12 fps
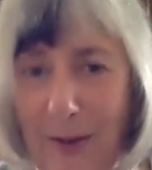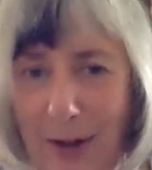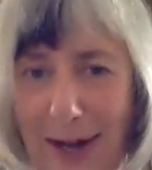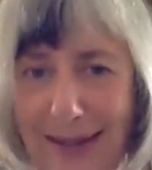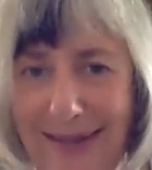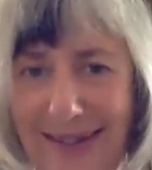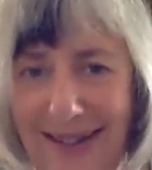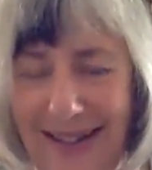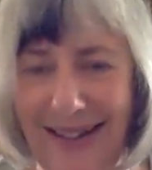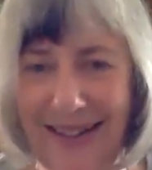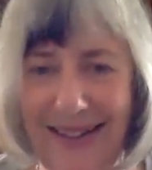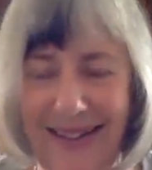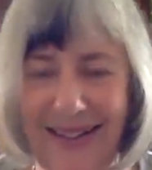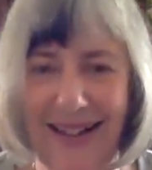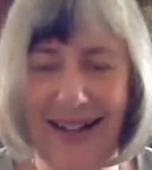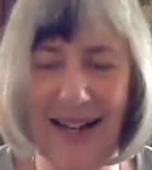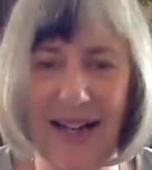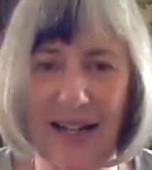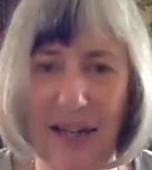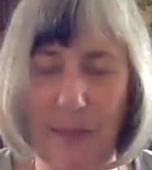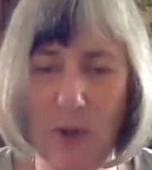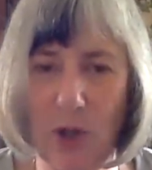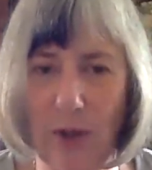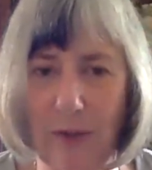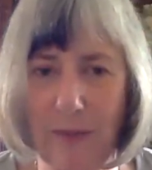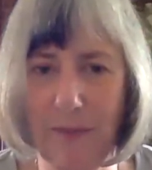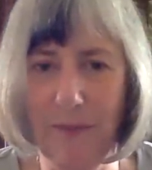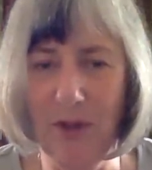transiting uh, Neptune.